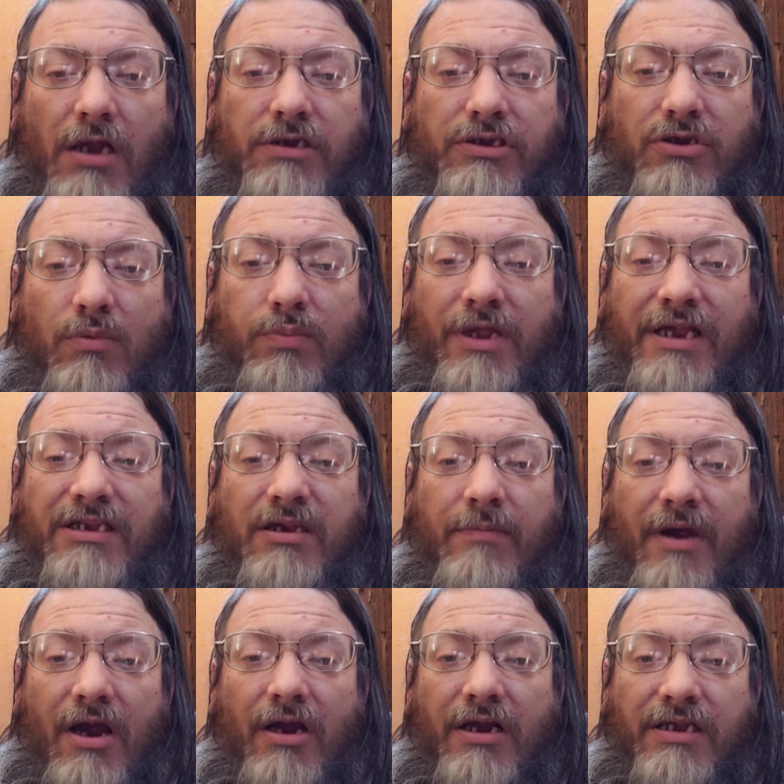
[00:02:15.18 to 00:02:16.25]
So please,
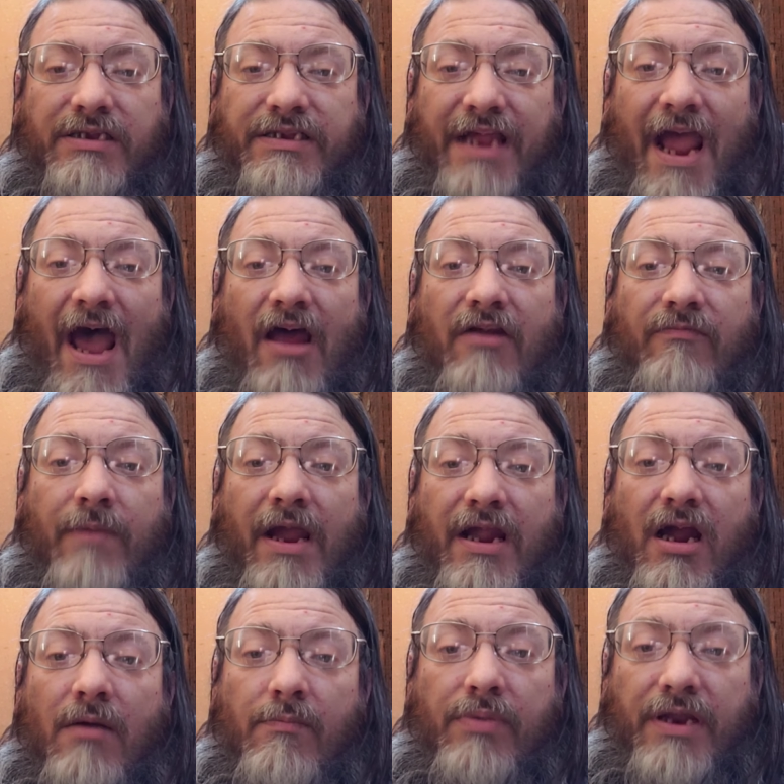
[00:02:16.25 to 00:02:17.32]
America, stay out of my
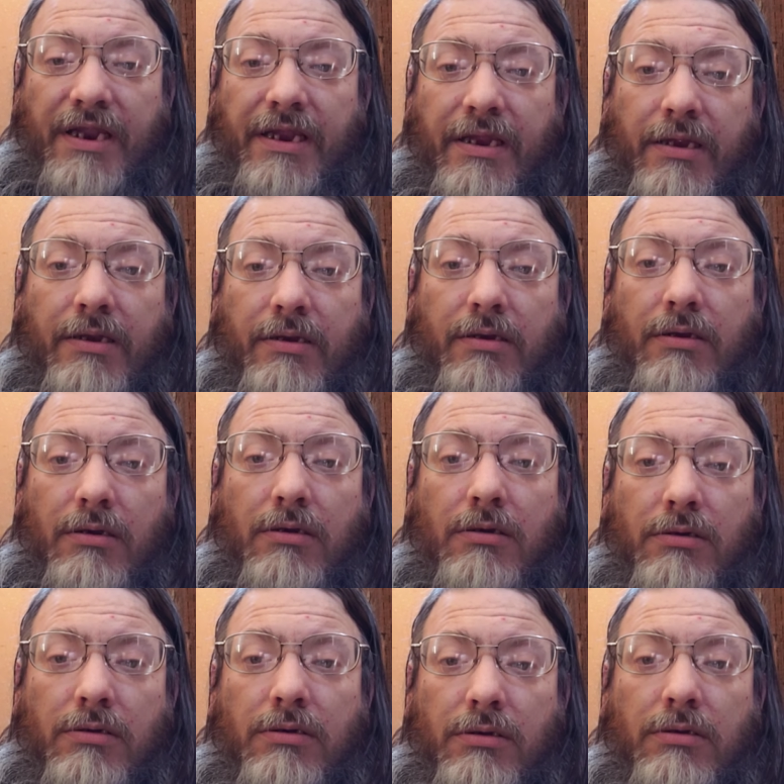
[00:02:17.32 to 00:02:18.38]
company.
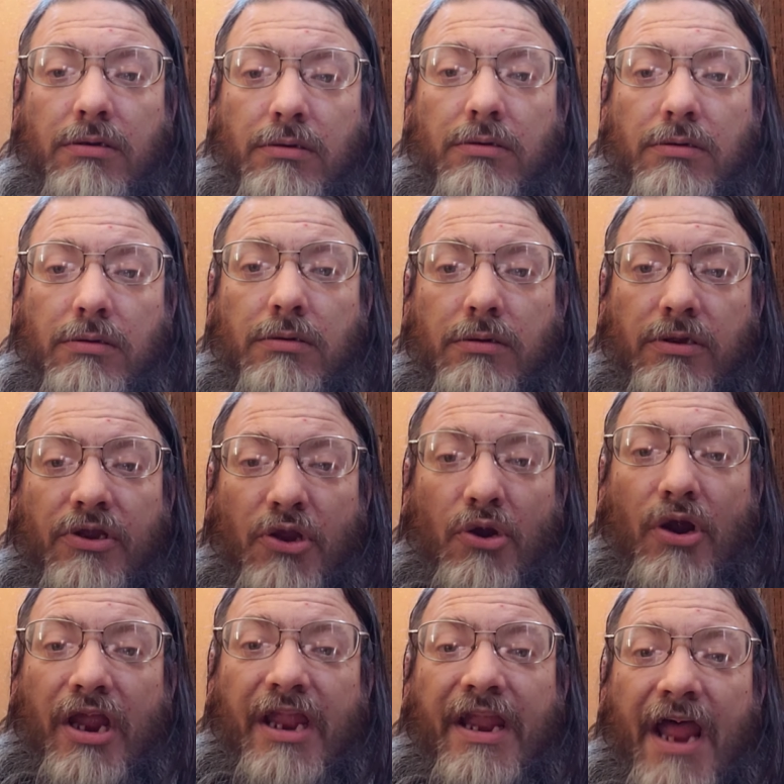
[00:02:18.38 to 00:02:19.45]

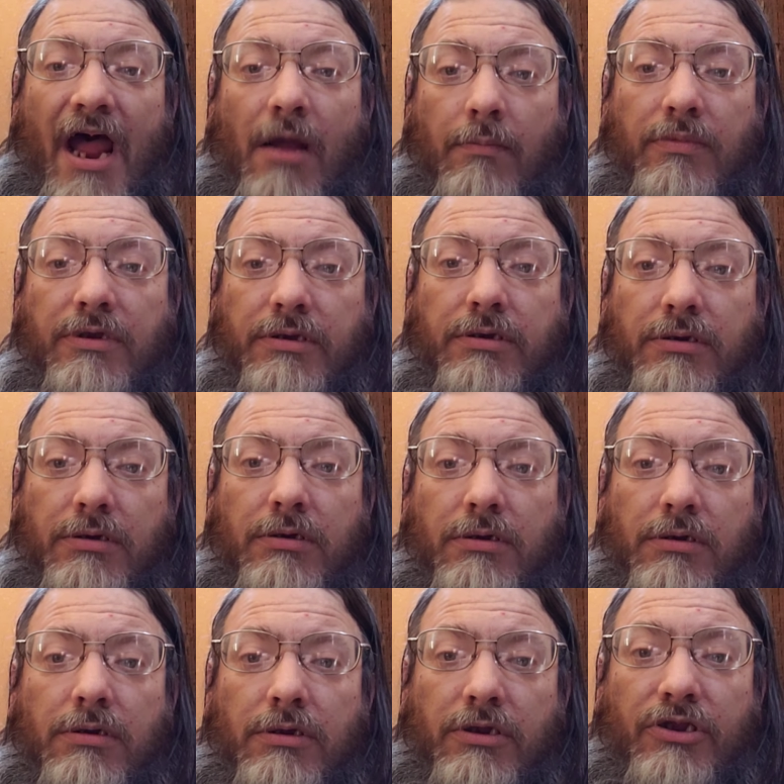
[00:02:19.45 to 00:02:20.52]
You're inept.
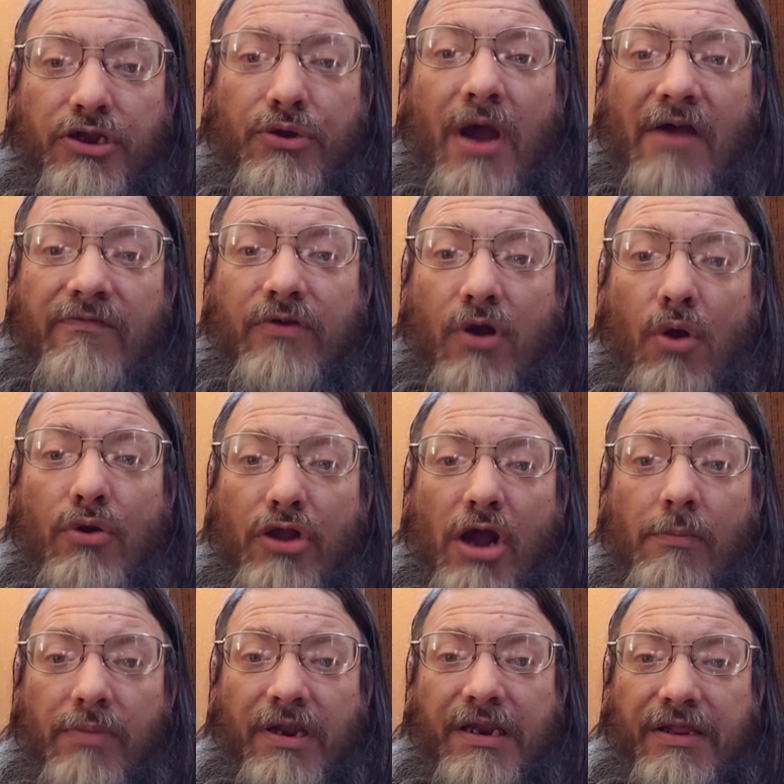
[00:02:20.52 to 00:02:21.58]
You have your own
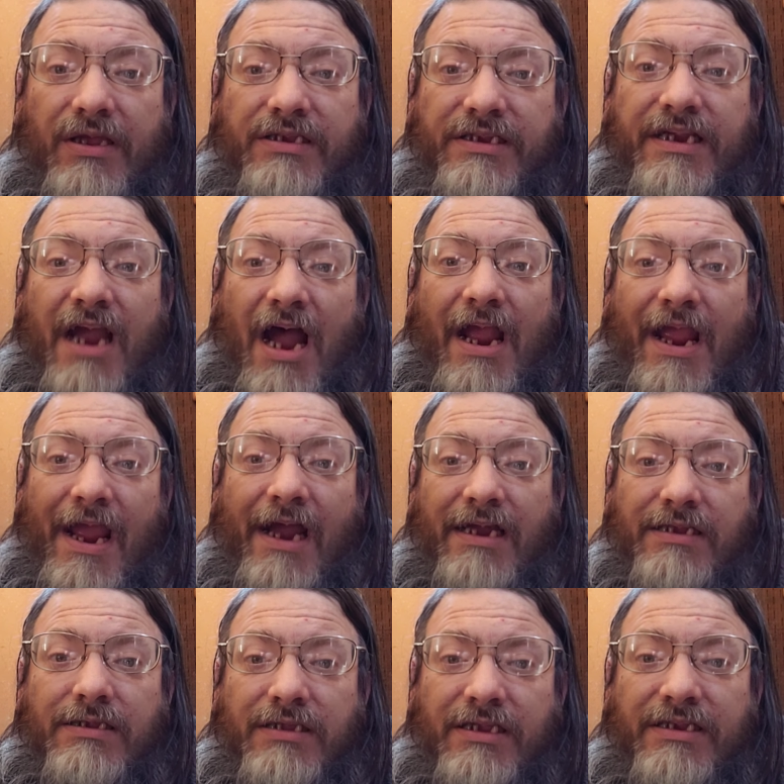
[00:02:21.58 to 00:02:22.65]
company, the CIA
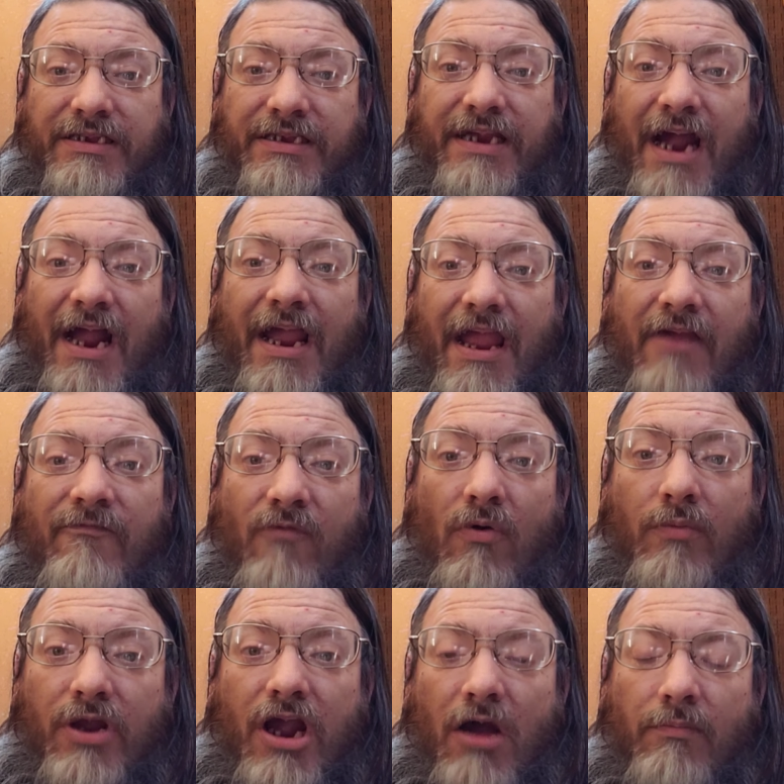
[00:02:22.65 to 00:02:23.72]
had. The CIA
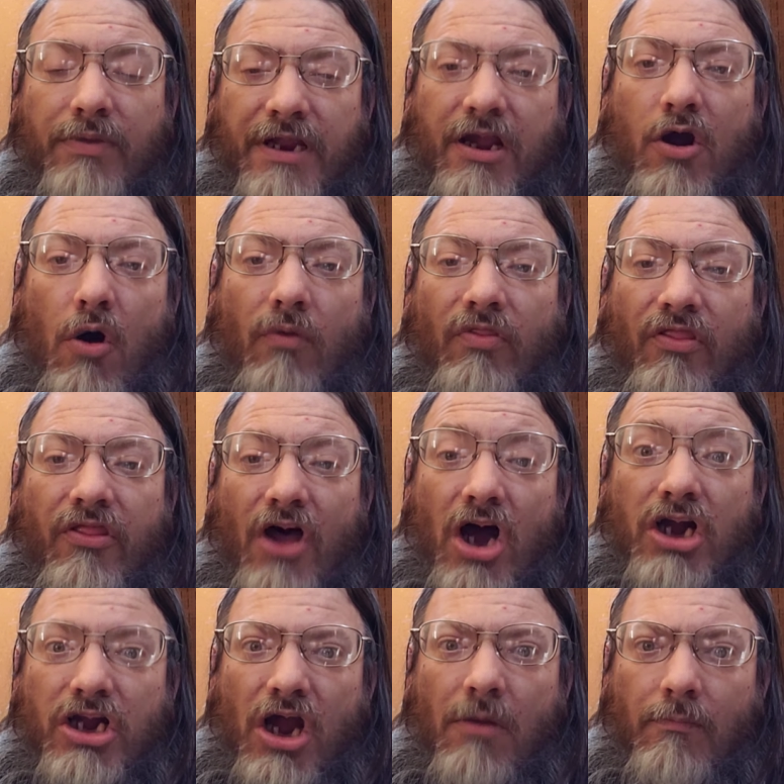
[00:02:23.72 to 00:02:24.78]
formed a company called
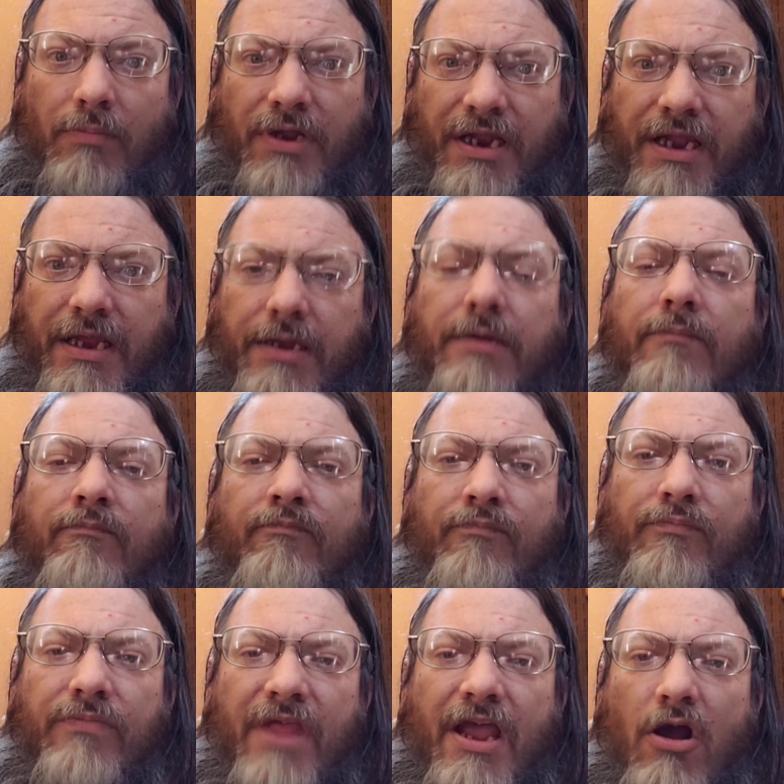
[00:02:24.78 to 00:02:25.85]
The Company.
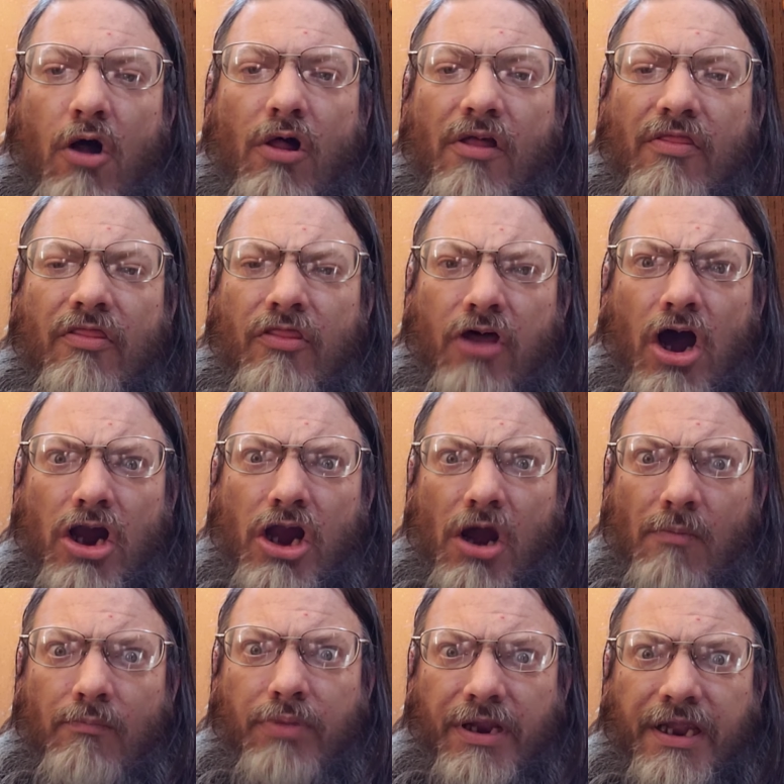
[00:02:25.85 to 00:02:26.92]
They call it The
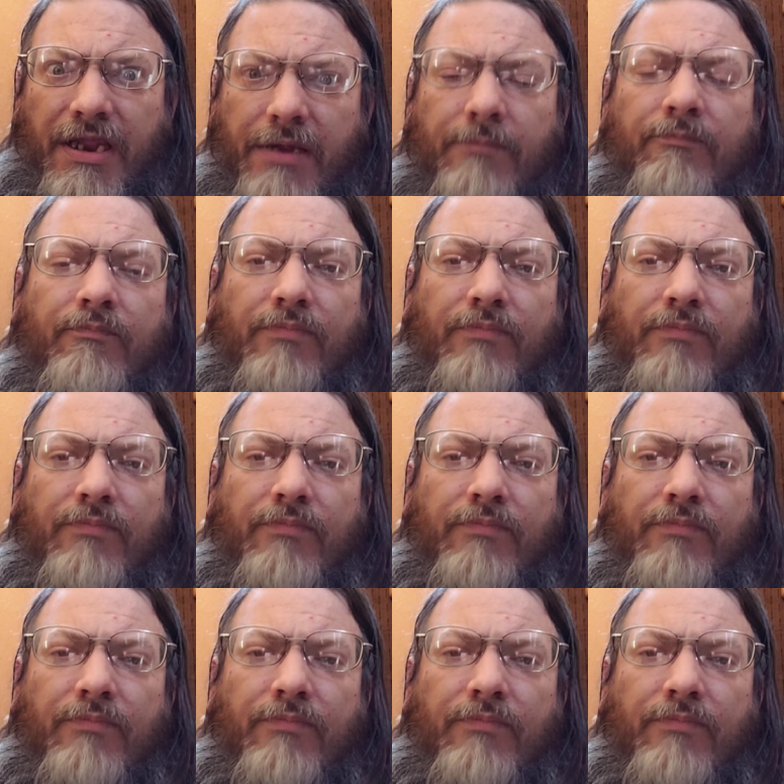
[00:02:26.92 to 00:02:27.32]
Company.